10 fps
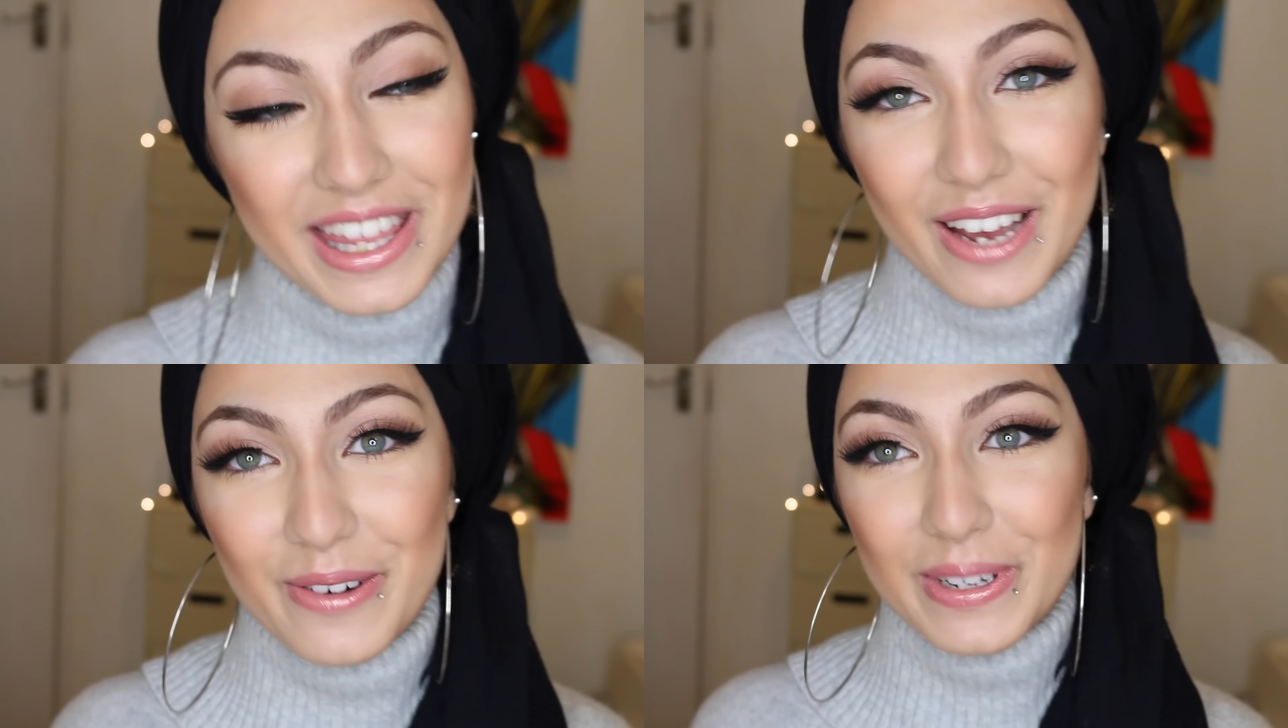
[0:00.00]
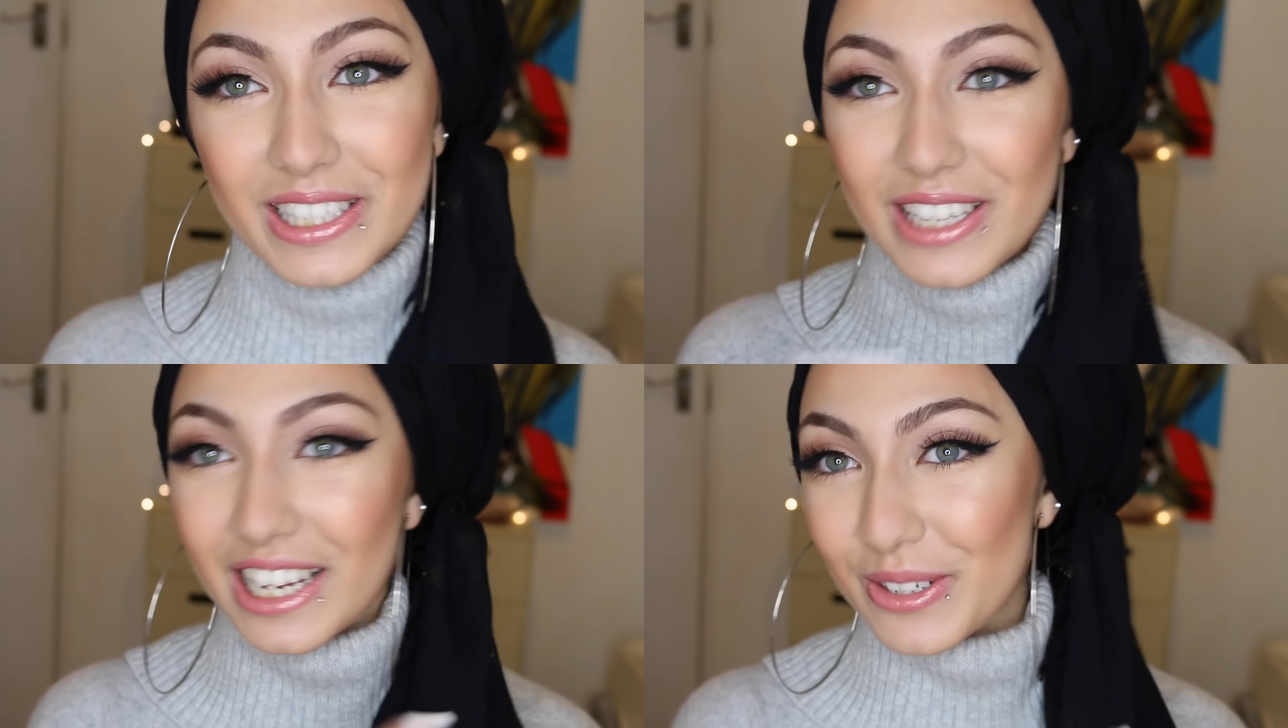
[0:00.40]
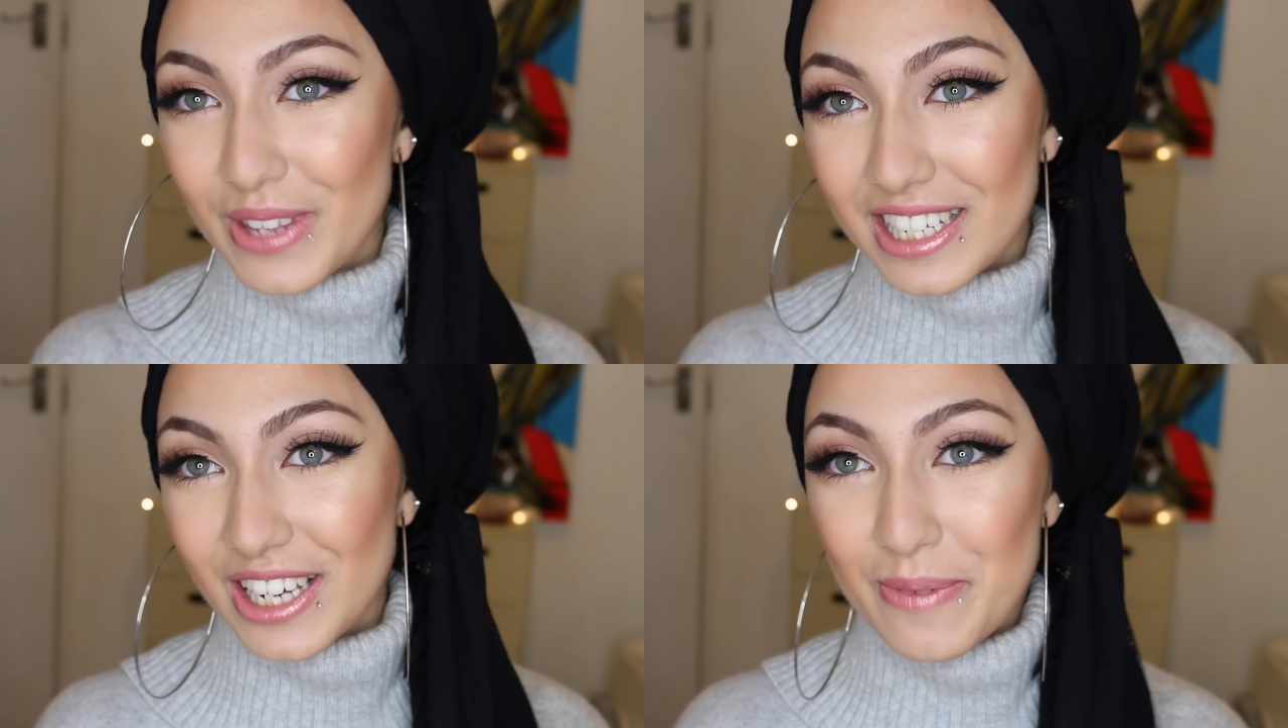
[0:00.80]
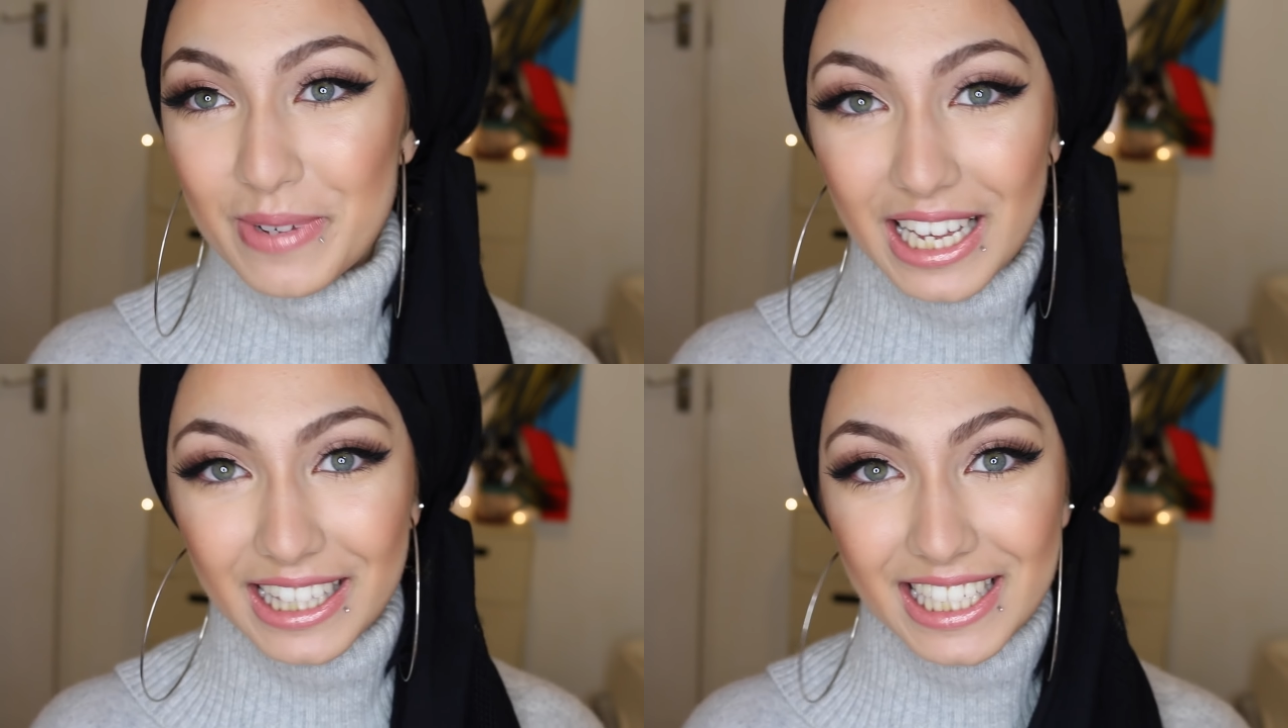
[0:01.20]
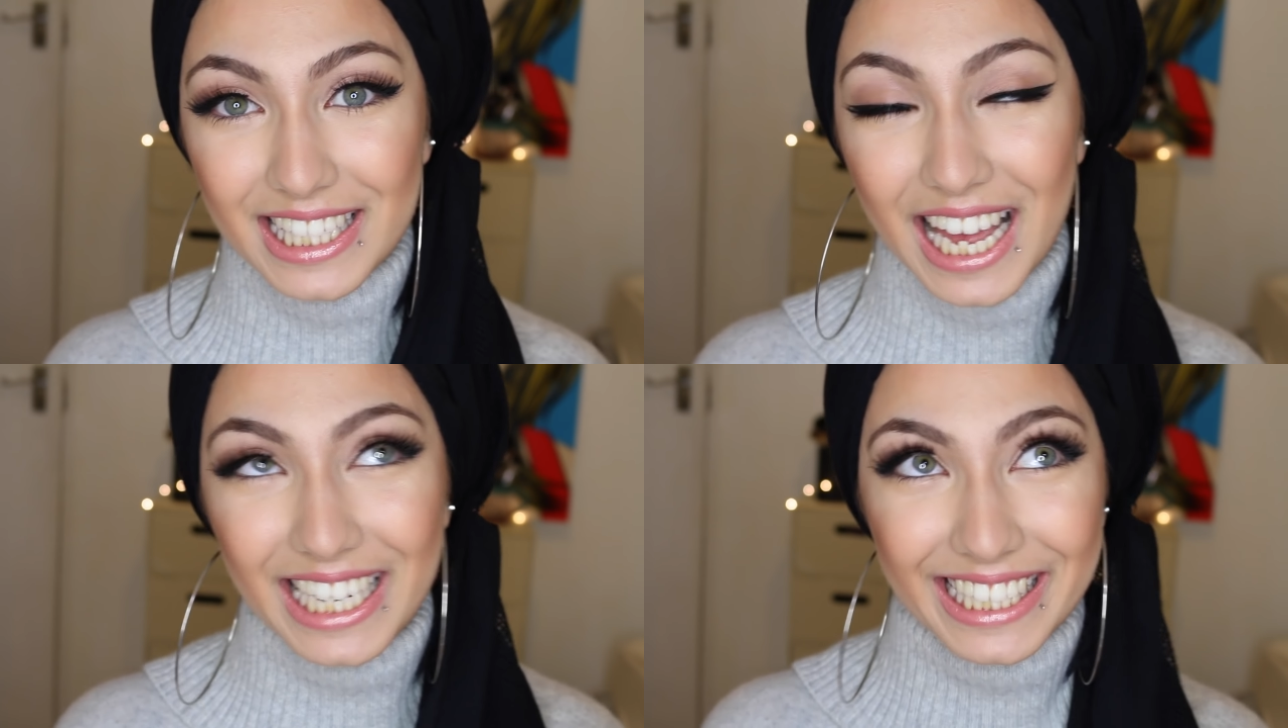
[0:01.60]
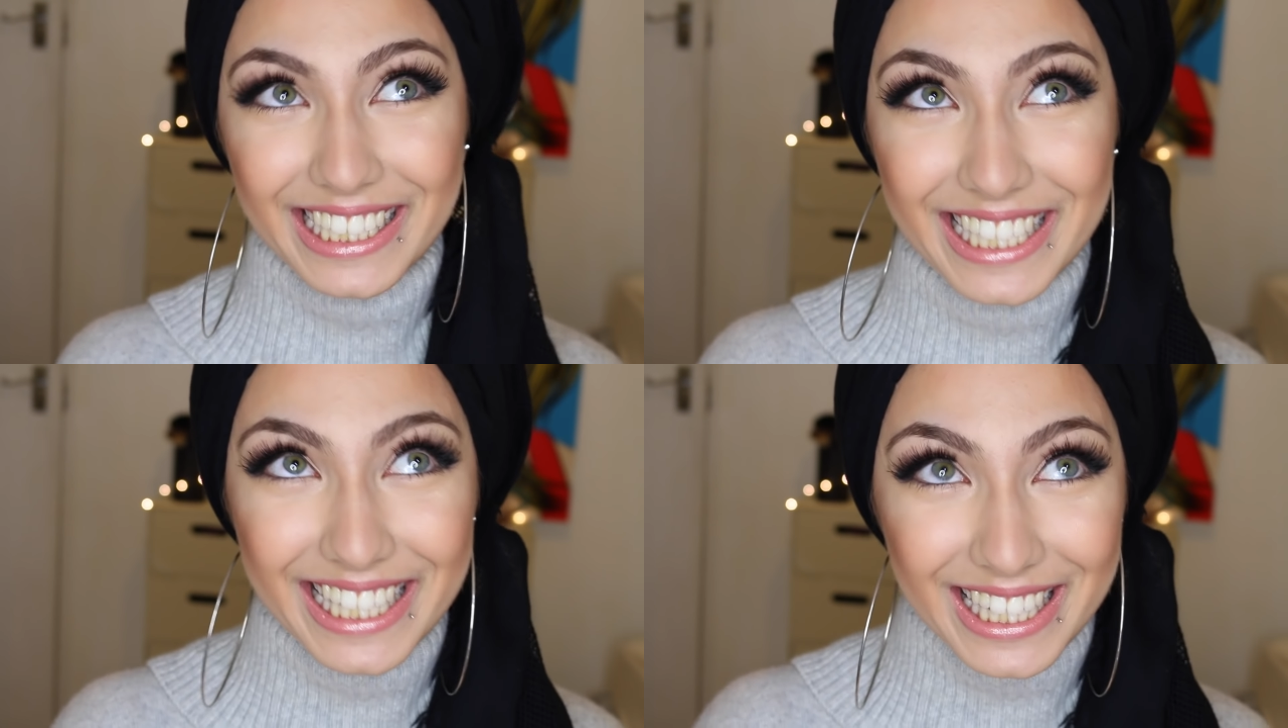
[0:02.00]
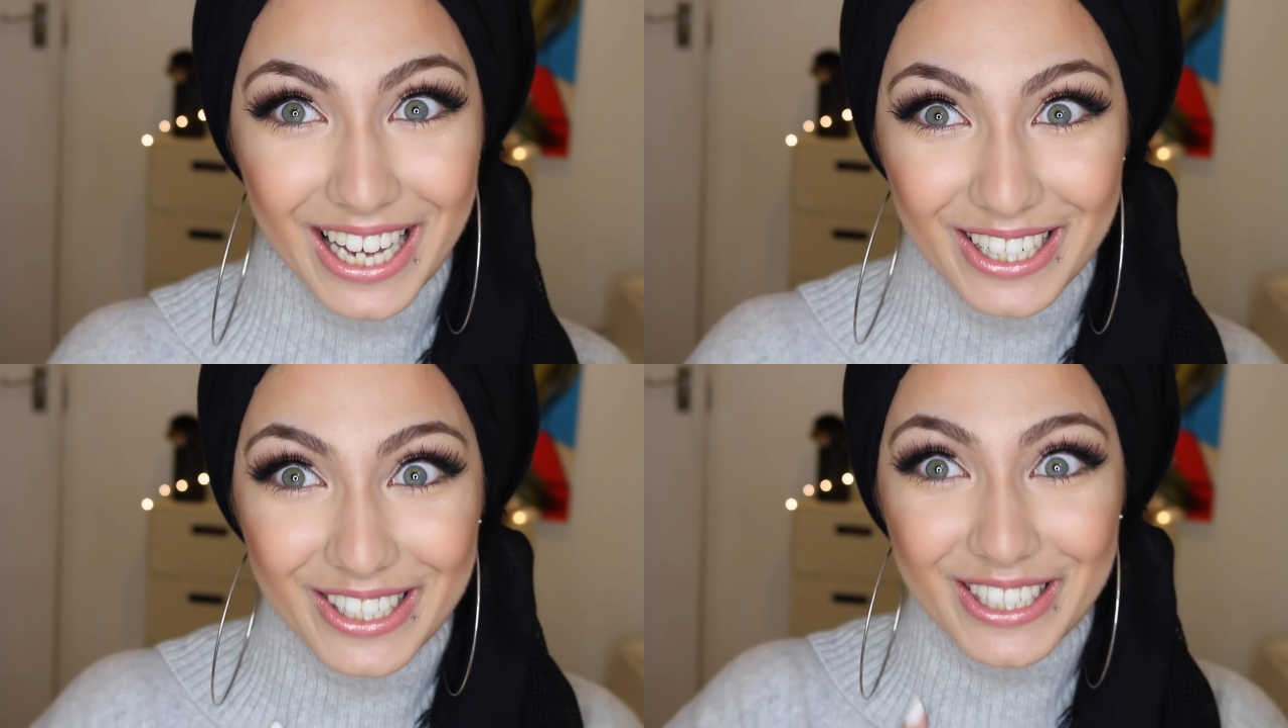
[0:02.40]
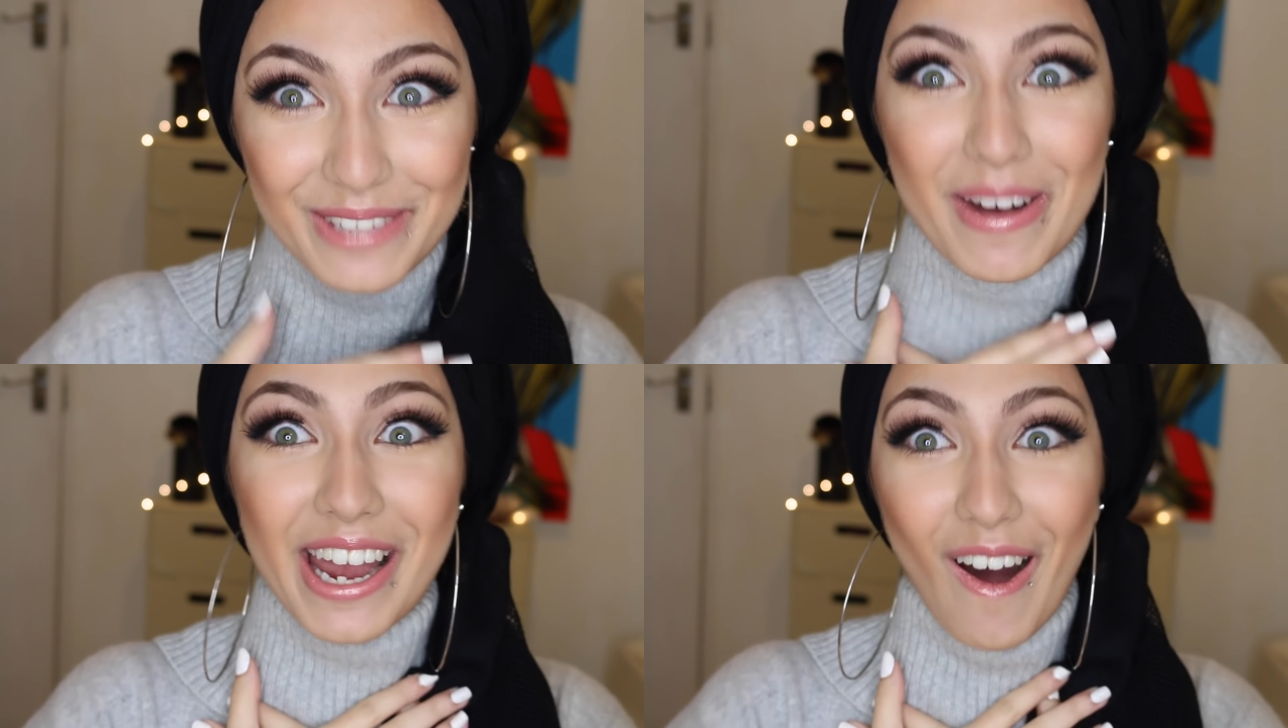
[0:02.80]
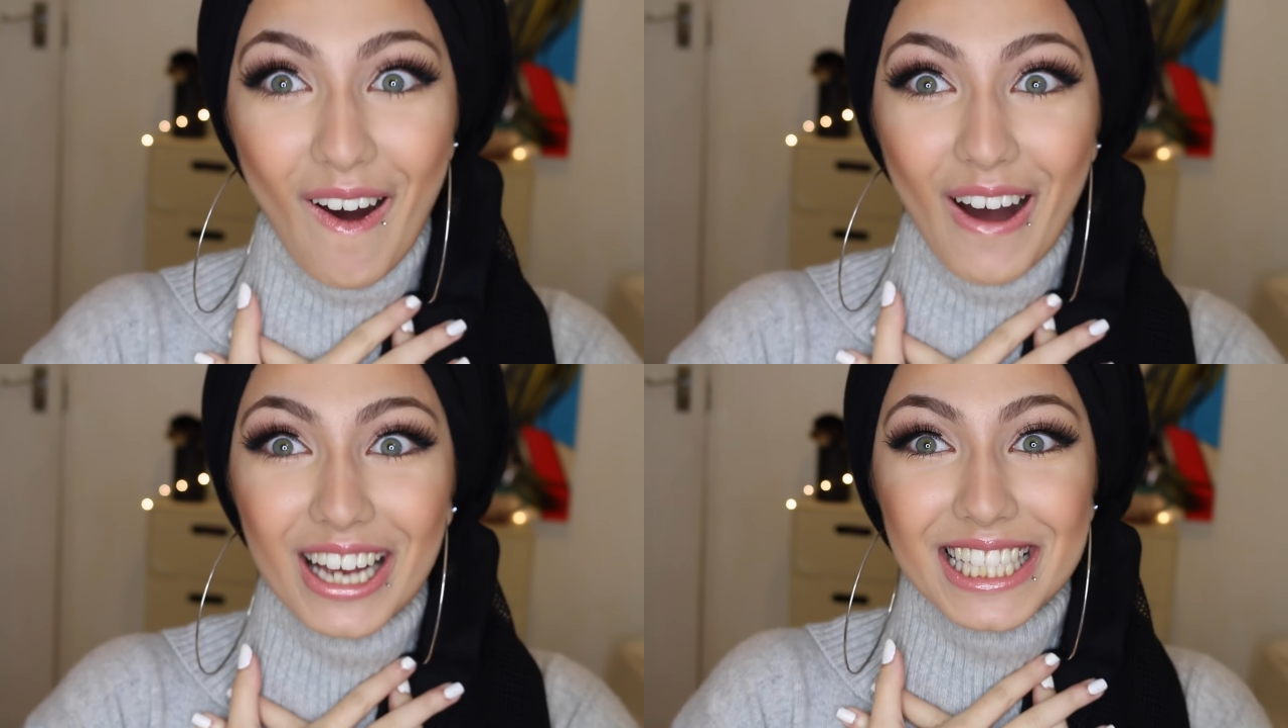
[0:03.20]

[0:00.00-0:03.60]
they always like do their turban like this, and it just touches my heart.